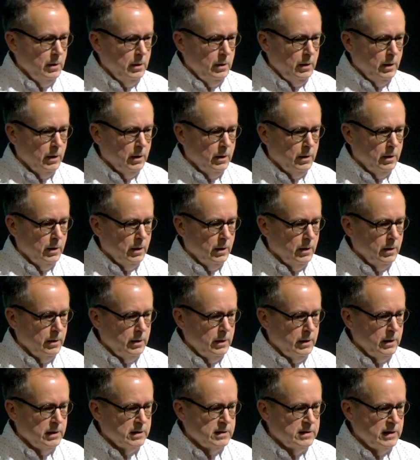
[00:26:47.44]
and
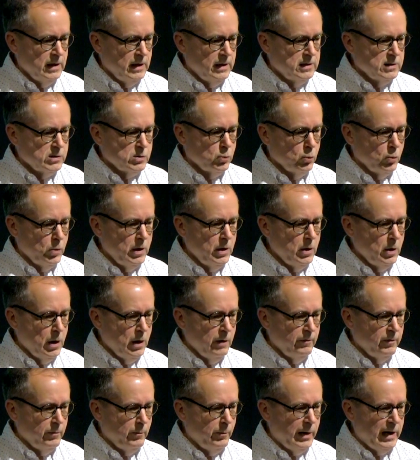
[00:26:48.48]
he could take his ring
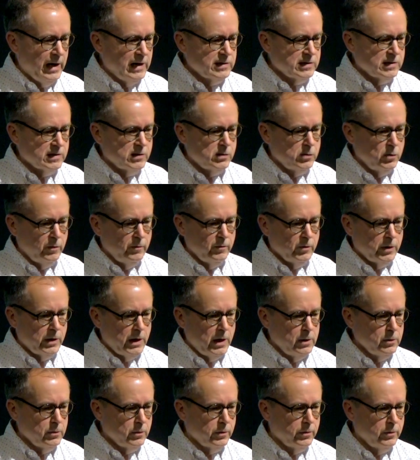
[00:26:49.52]
off and pass a silver
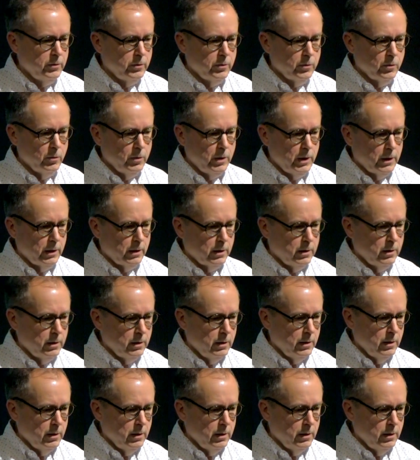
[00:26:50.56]
dollar through the ring,